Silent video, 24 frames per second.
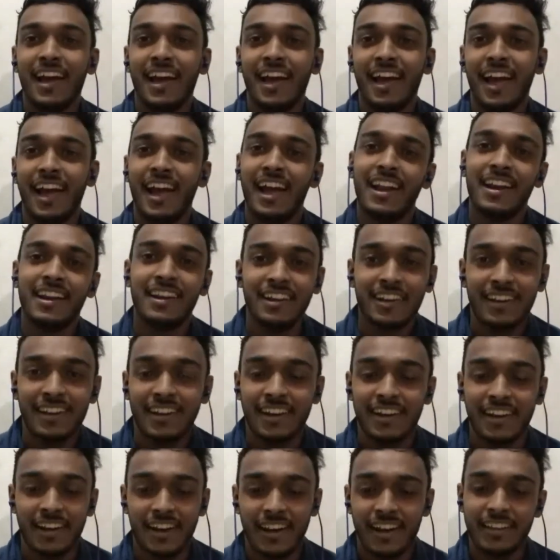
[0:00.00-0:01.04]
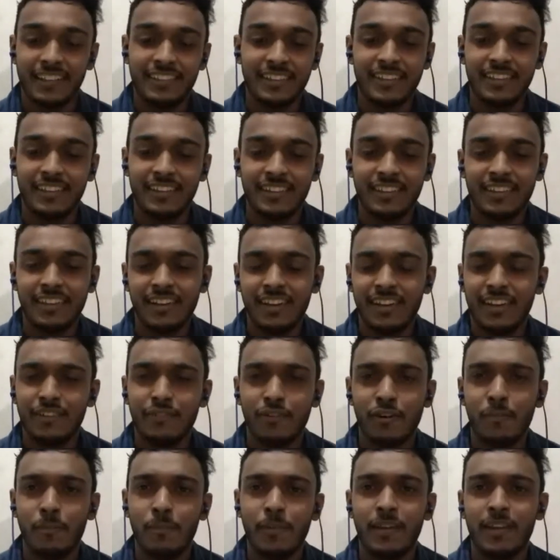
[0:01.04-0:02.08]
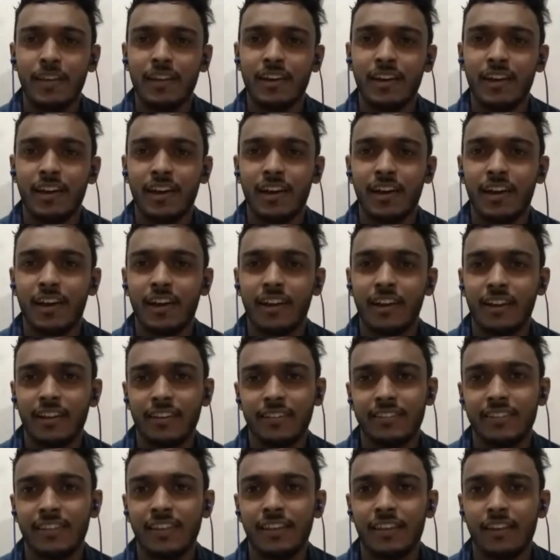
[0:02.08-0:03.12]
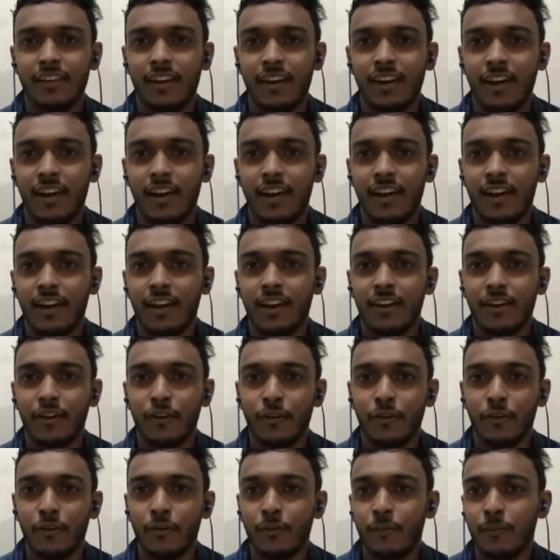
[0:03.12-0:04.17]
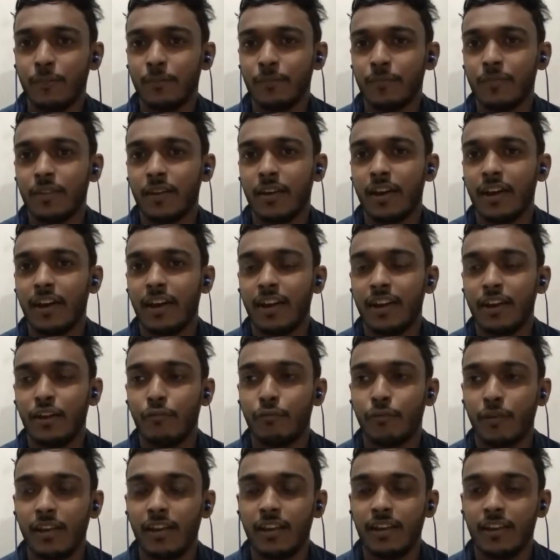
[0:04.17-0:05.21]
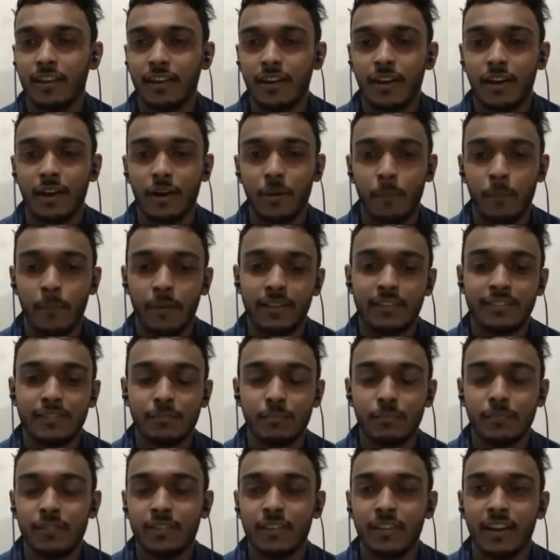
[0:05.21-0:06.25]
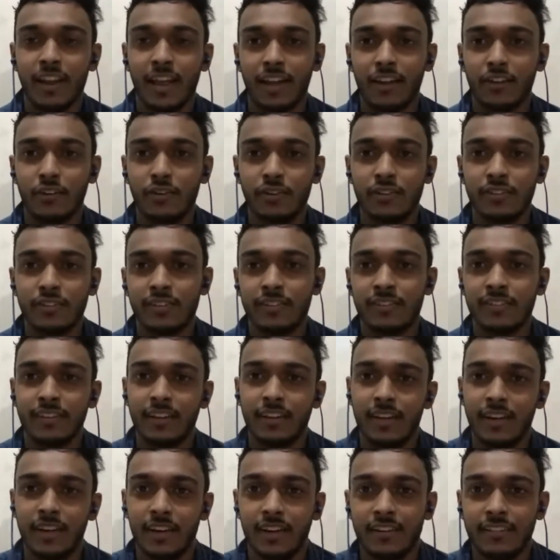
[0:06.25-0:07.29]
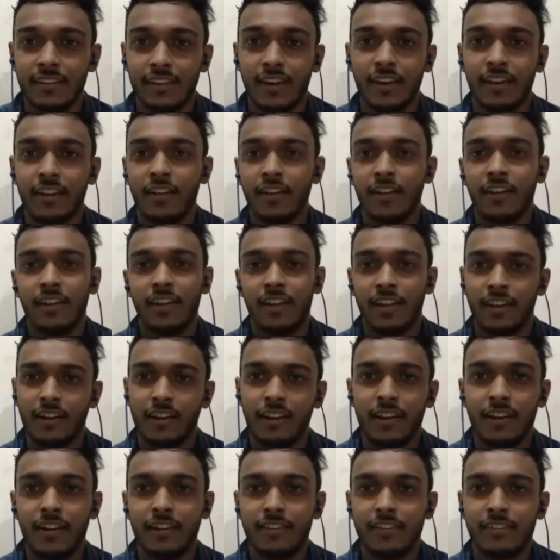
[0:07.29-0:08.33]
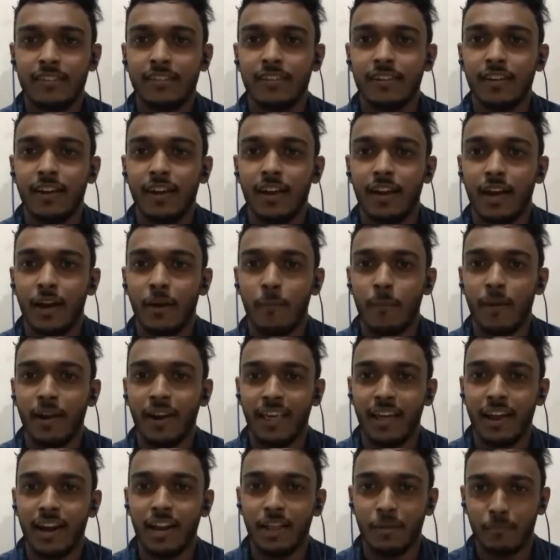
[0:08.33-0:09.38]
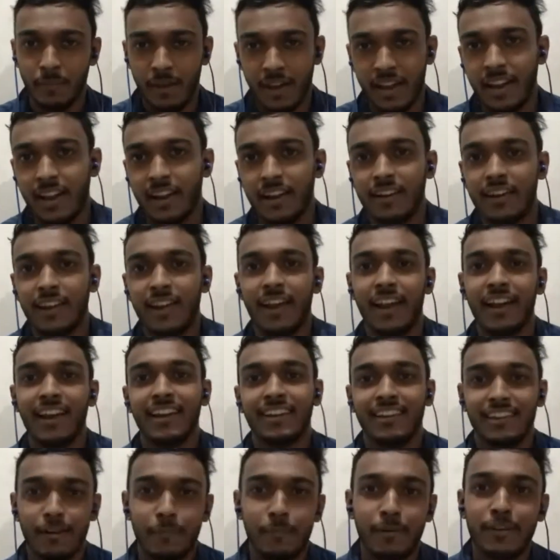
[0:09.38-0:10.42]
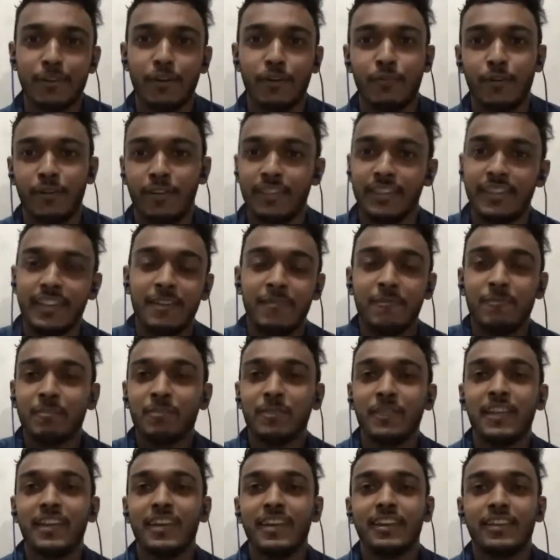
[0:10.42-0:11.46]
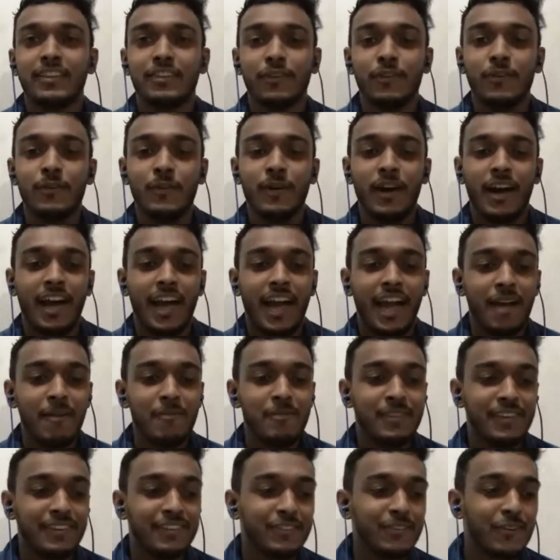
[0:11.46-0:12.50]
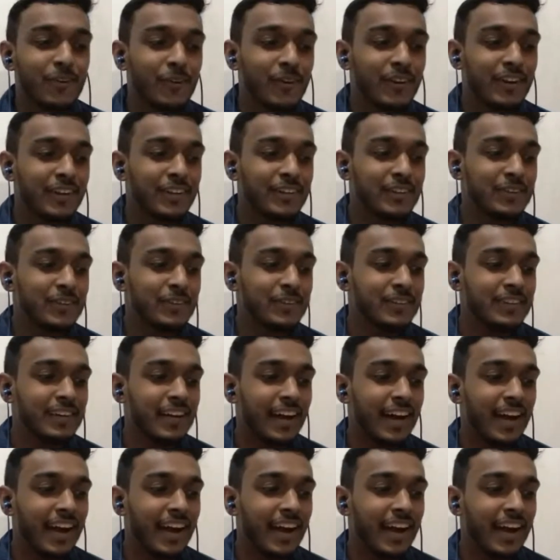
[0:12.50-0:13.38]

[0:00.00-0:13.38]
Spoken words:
and I think it will be easy if I mix the languages, English, Malayalam, and a little bit of Hindi. So I'm just going to